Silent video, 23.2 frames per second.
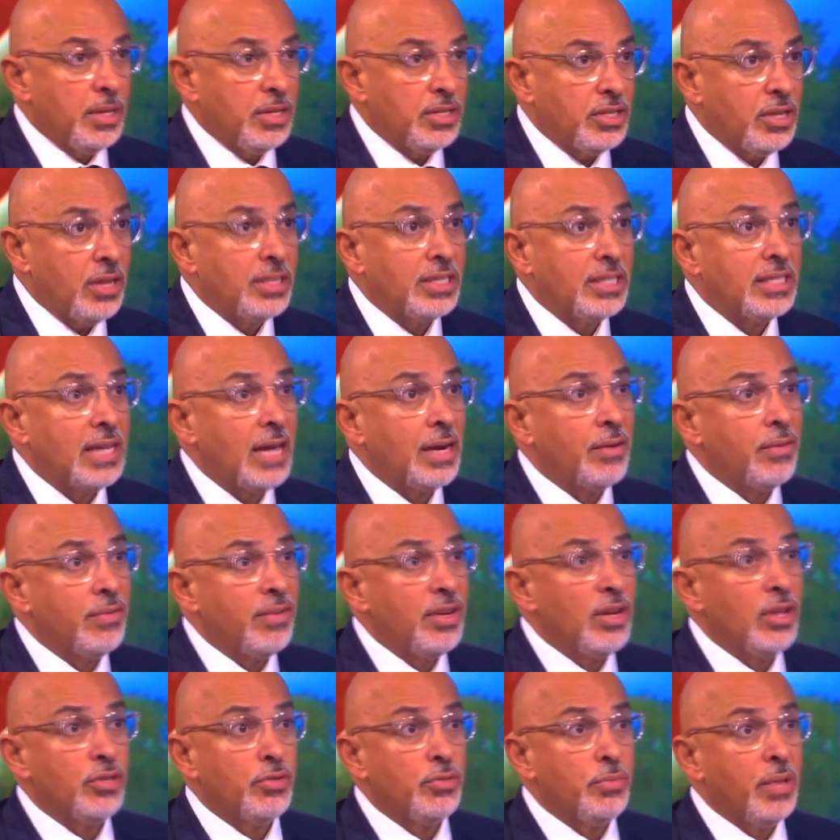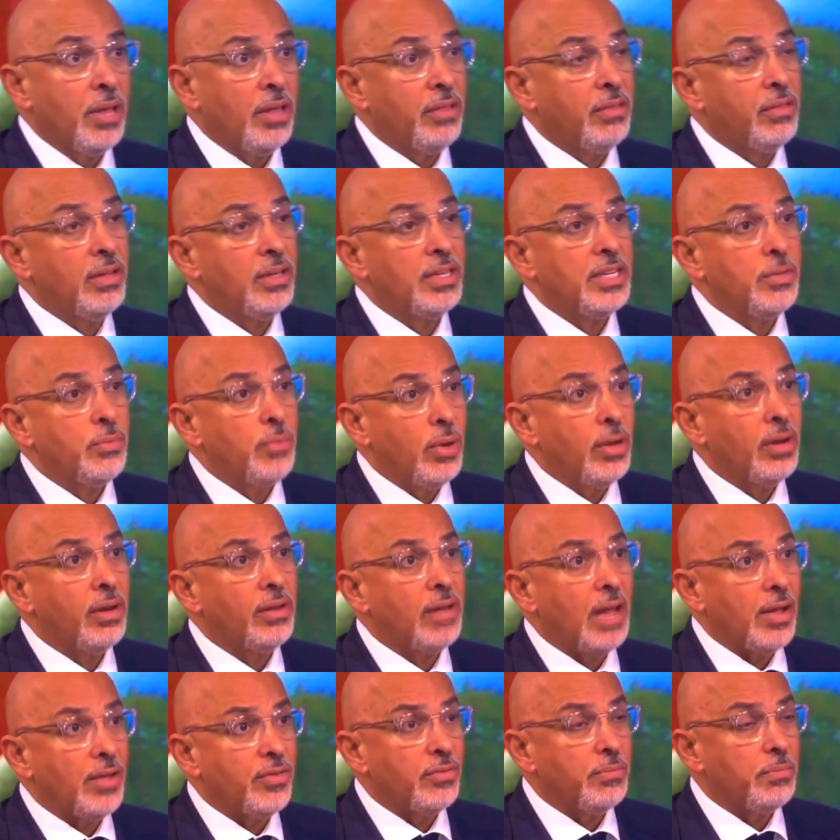starting salary of a nurse would be
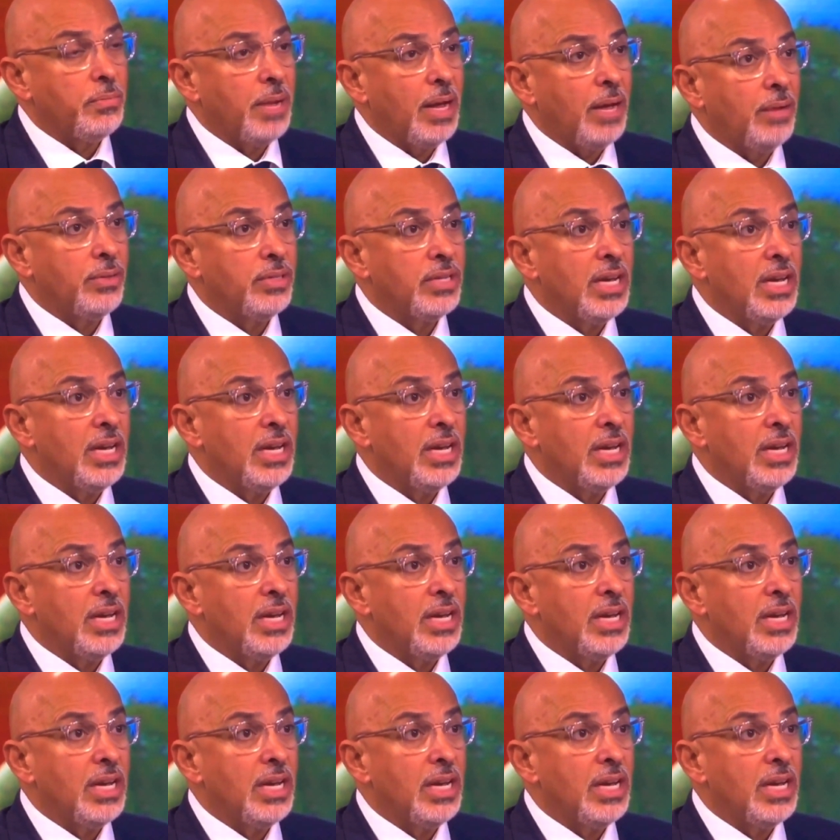£31,000.